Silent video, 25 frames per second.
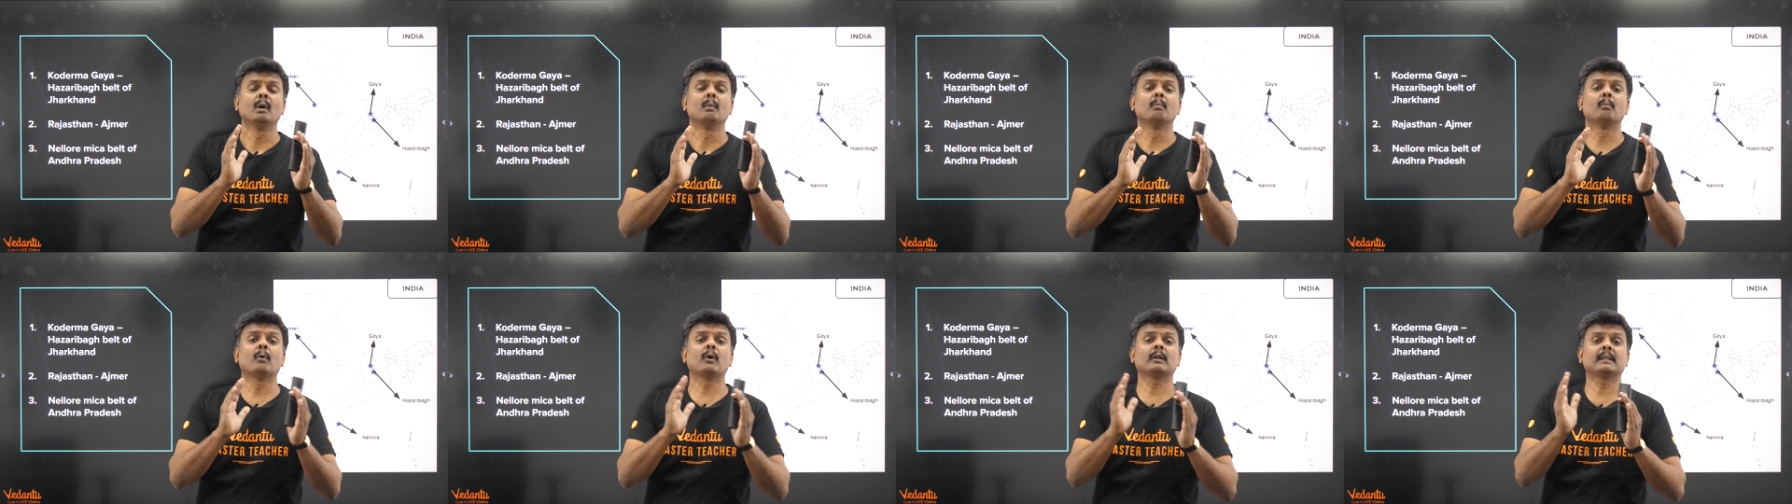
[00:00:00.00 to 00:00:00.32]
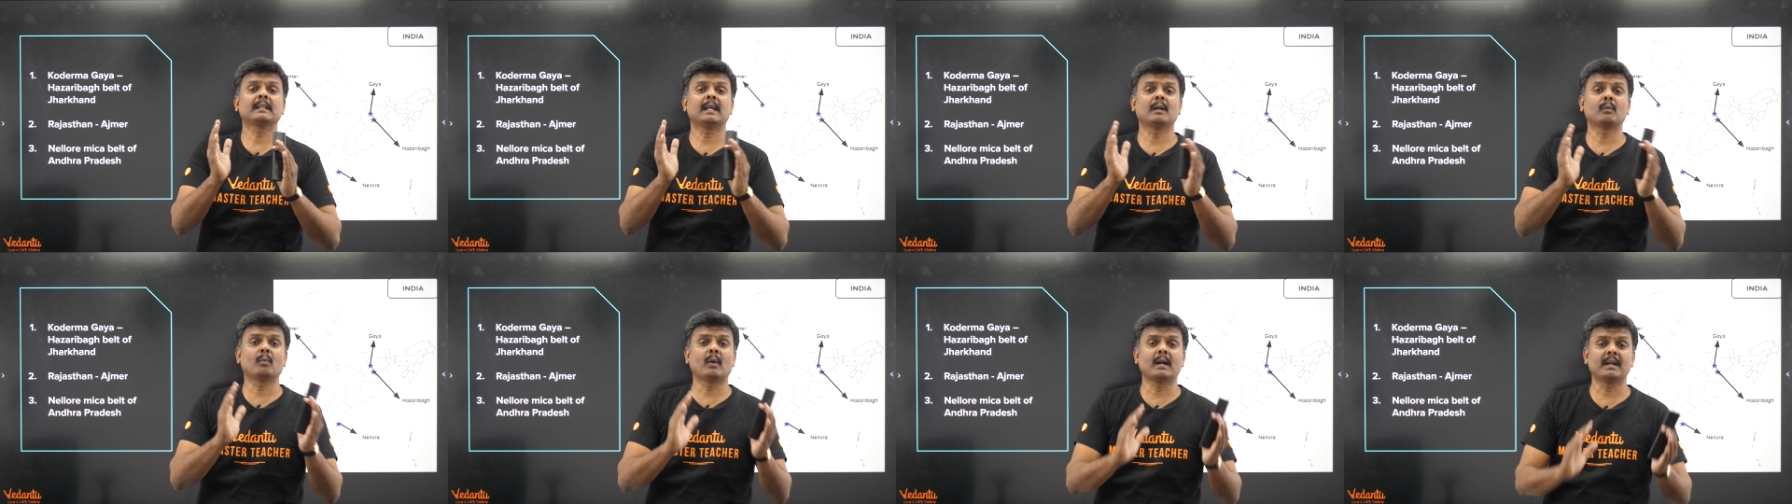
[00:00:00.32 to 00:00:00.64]
more
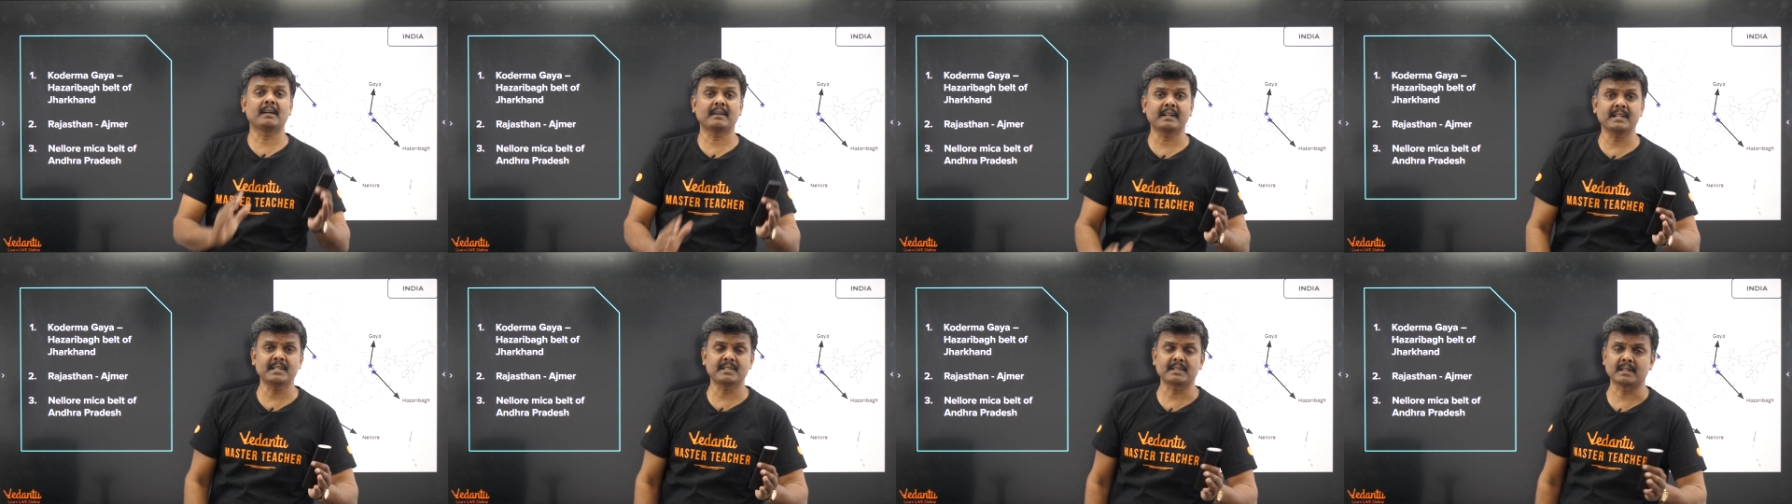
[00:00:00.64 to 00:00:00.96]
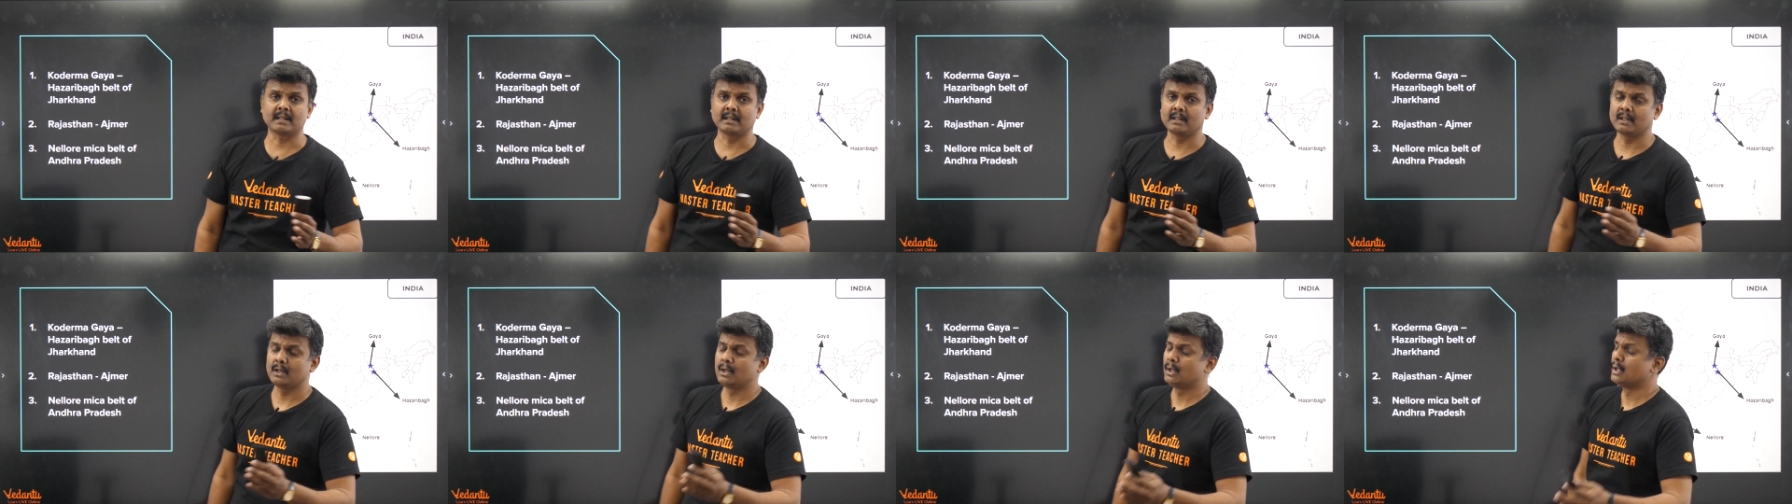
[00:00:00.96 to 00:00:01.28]
than one
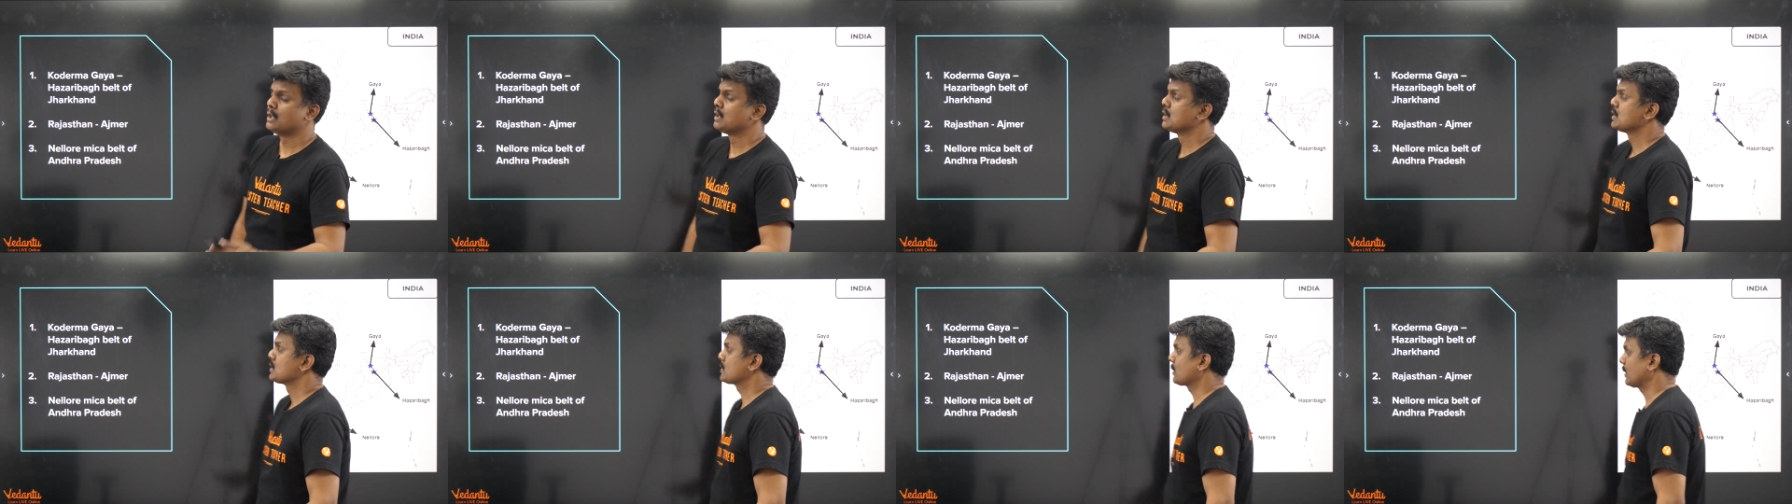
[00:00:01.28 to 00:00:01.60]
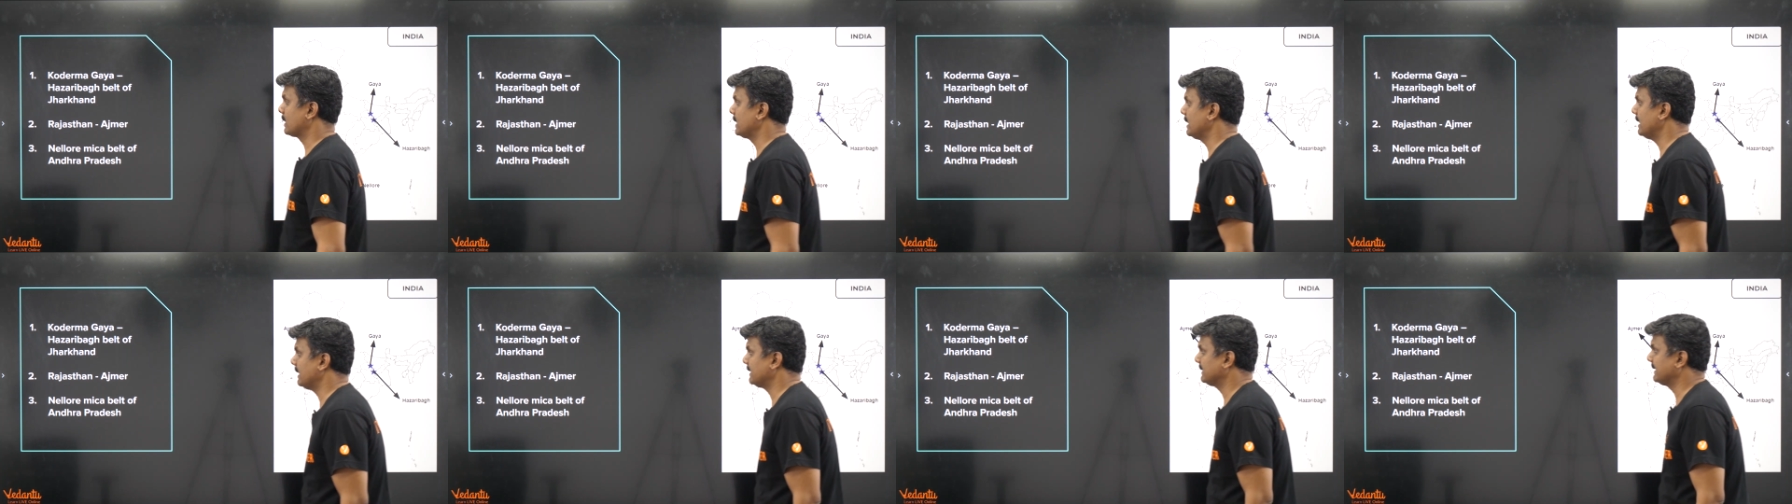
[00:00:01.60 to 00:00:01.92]
region. So,
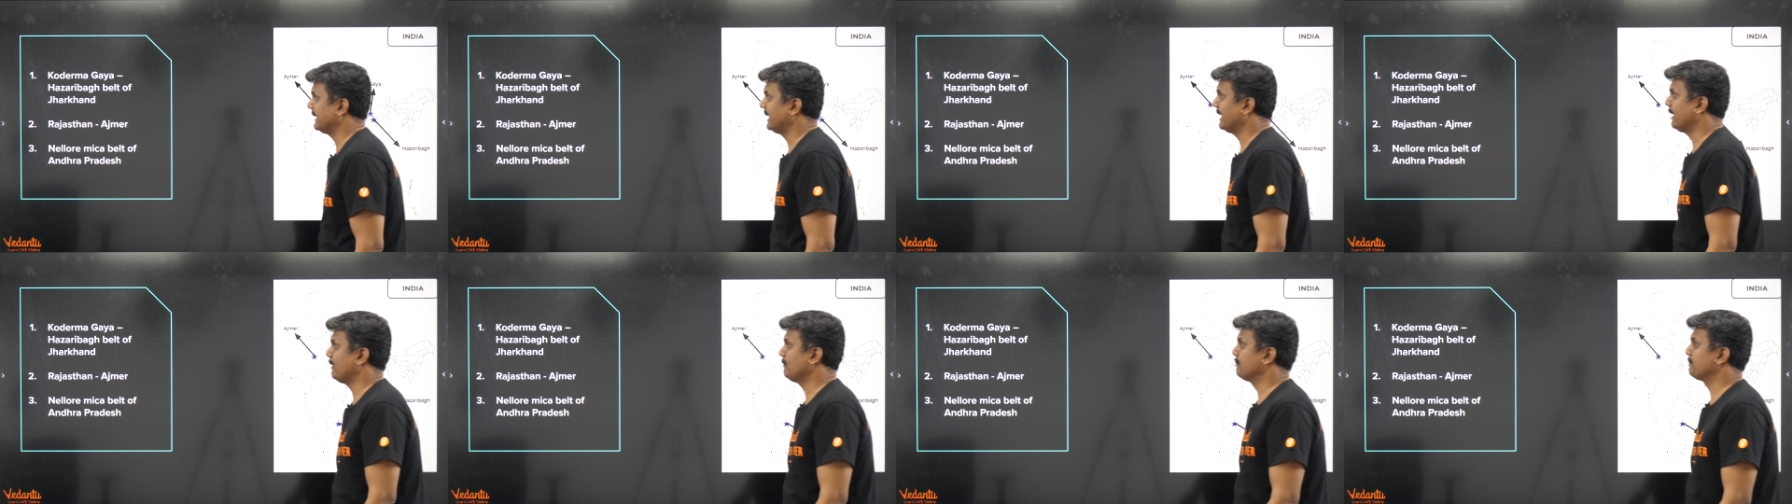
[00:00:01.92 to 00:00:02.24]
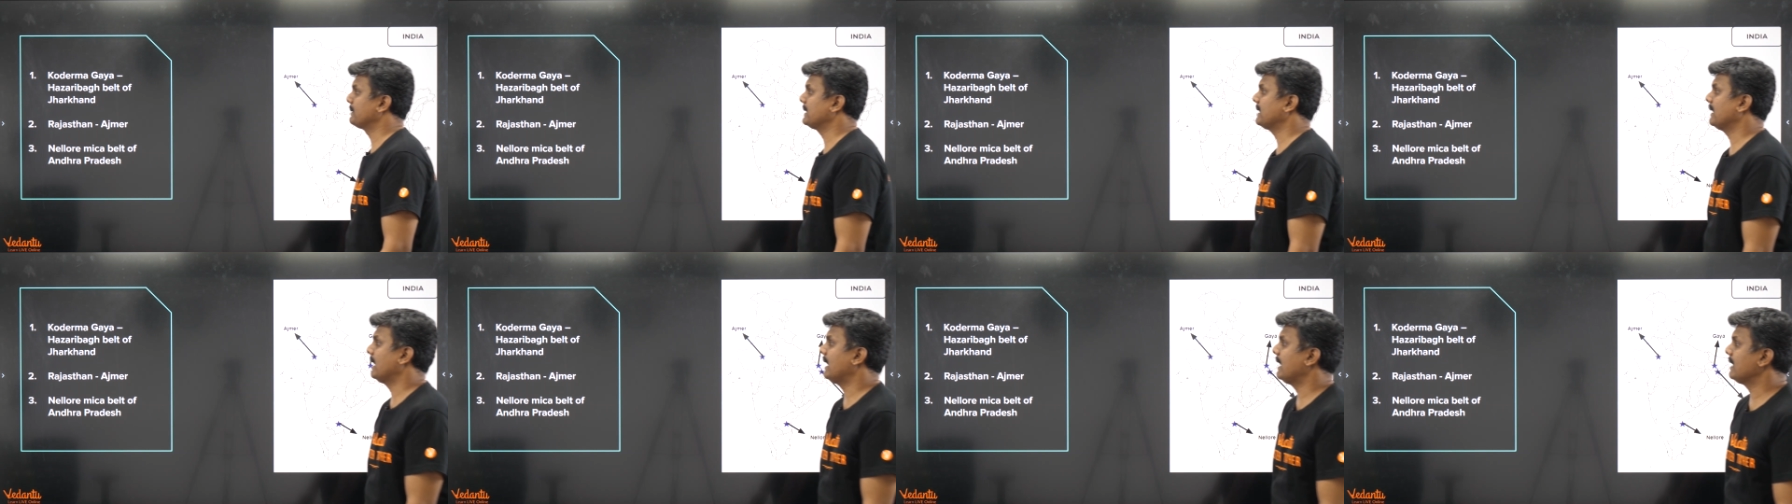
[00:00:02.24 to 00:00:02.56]
here they have
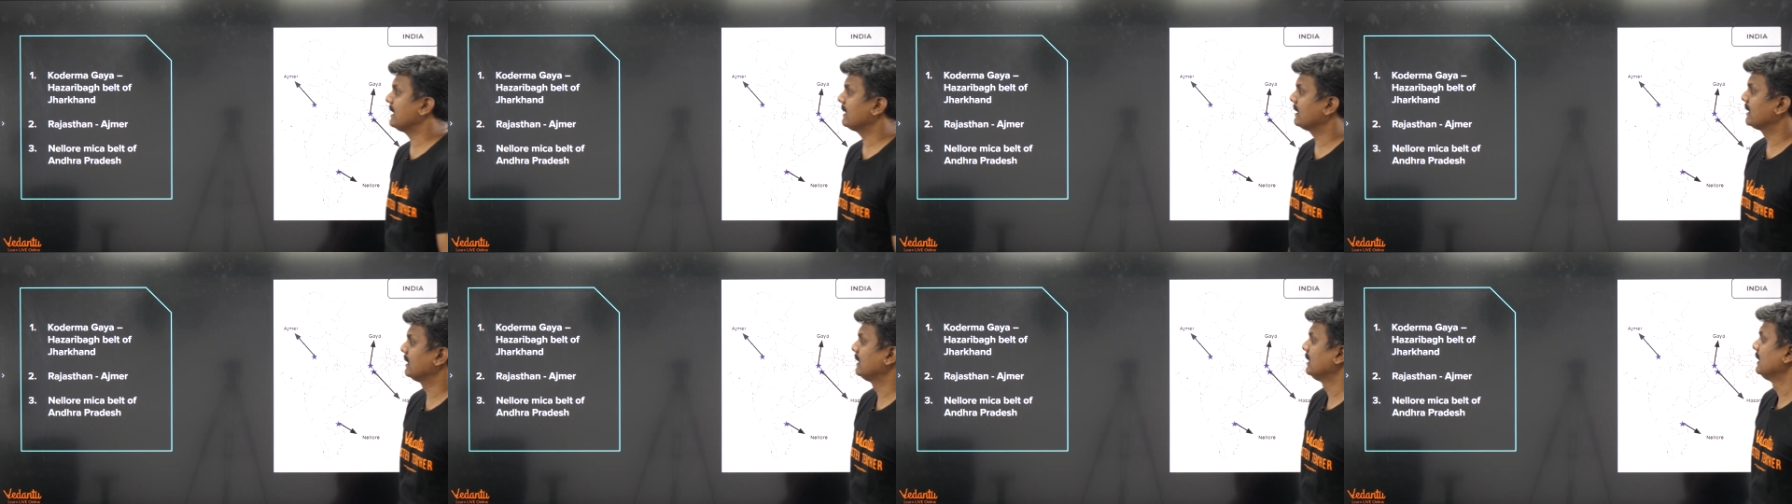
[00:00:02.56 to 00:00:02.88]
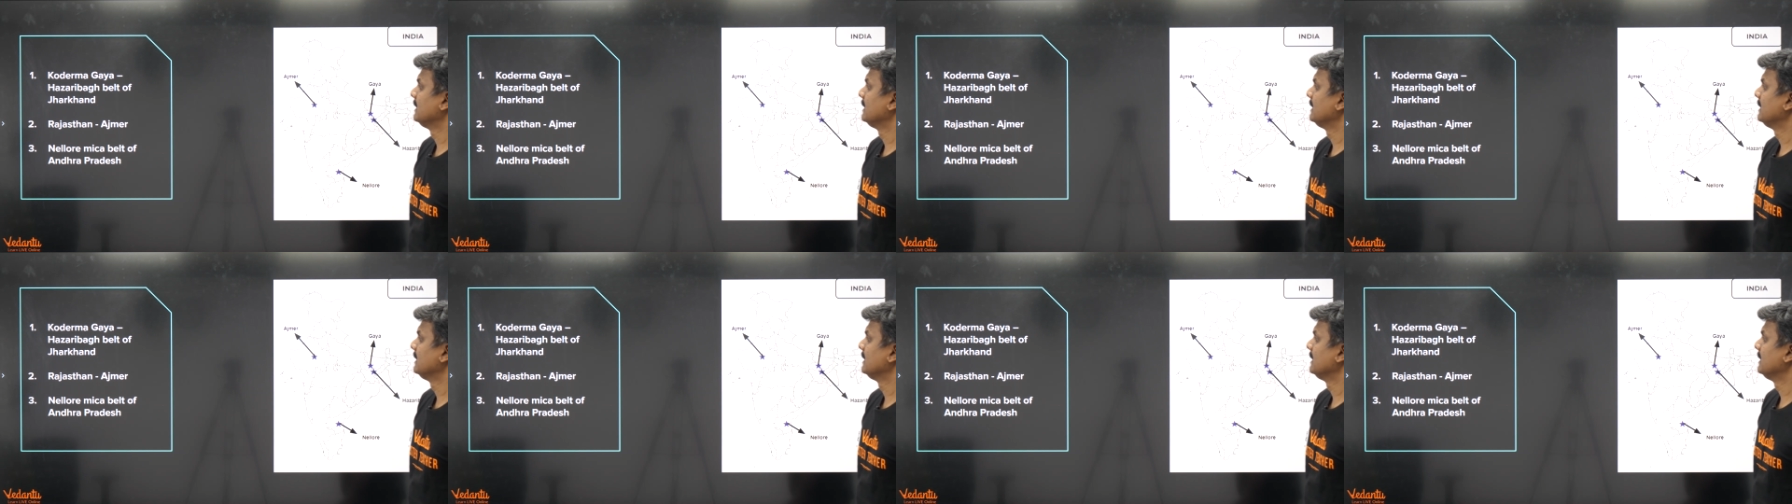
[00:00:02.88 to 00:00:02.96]
Bihar,